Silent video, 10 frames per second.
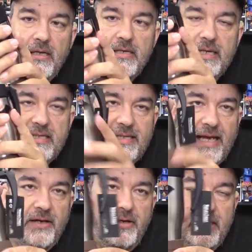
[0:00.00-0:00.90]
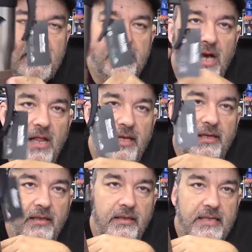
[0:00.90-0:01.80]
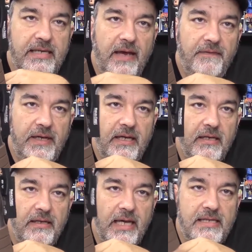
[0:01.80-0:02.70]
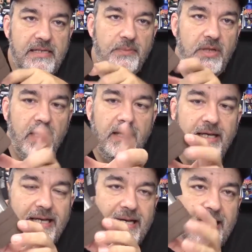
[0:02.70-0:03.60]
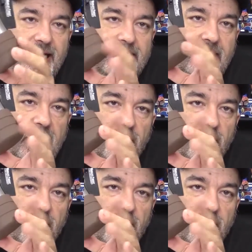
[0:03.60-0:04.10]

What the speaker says: it's standard, it's solid, it's heavy, nice symbol on it. It's got a